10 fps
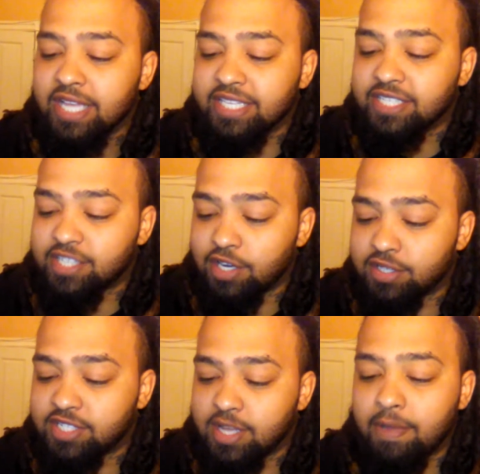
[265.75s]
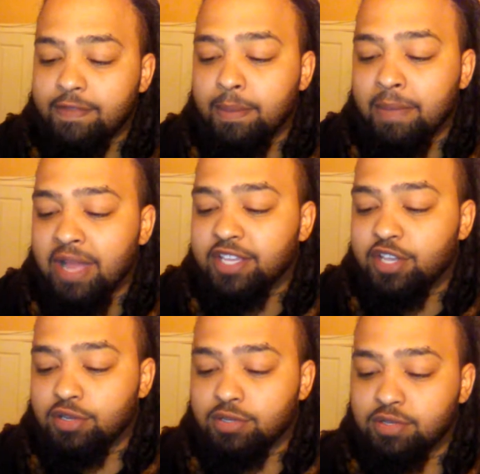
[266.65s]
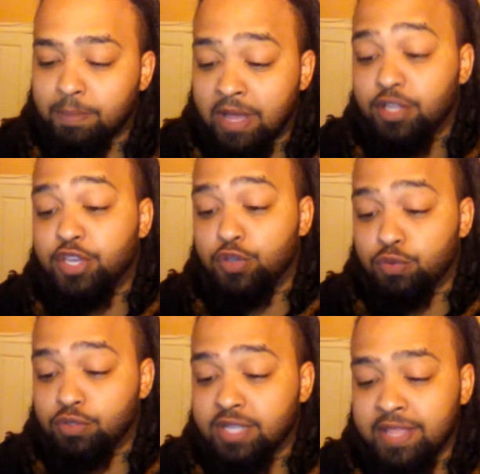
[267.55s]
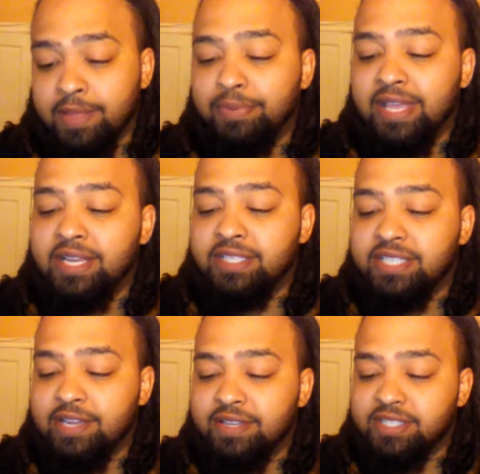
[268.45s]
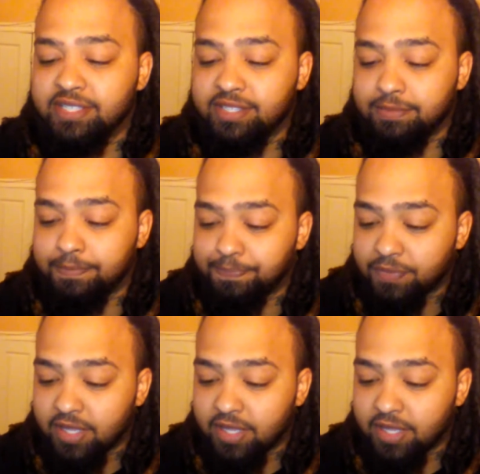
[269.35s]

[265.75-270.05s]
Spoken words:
discern some of the molecules in the planetary system.